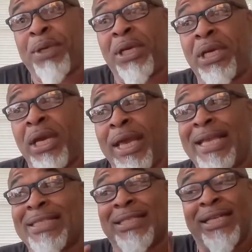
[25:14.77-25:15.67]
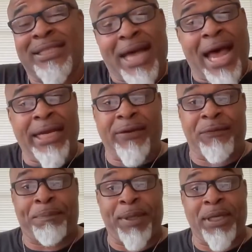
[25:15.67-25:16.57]
bee is this kind
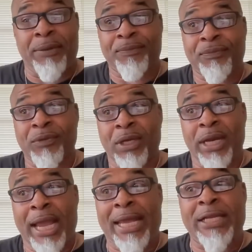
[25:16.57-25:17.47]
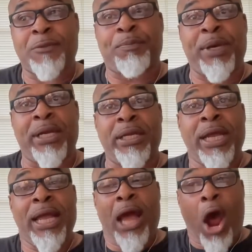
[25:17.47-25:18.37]
of bee and it's been
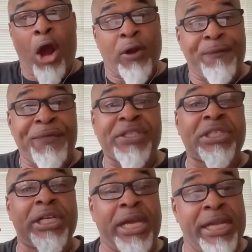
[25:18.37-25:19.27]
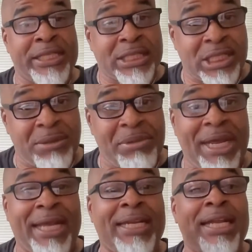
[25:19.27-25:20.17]
artificially
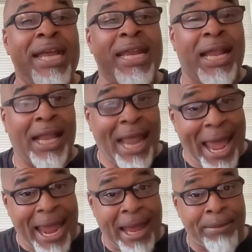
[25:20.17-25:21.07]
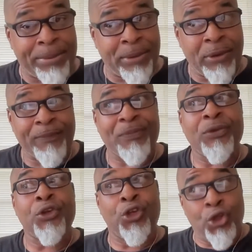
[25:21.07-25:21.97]
inseminated in a lab,
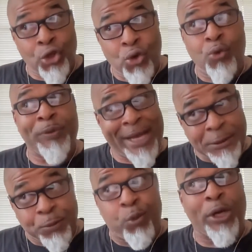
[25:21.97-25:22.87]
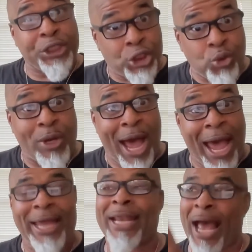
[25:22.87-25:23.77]
you that's what you
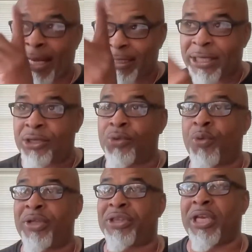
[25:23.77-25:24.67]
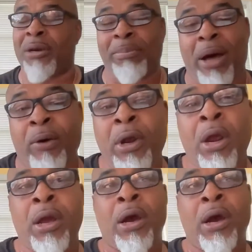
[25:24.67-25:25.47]
got. And I can tell you one thing about